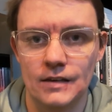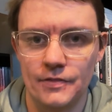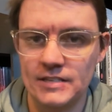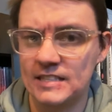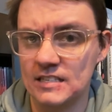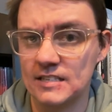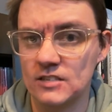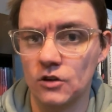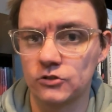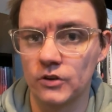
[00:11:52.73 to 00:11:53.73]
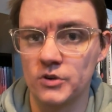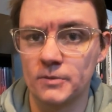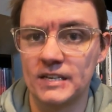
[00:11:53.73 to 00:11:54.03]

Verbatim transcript: This, this is a Discord server which has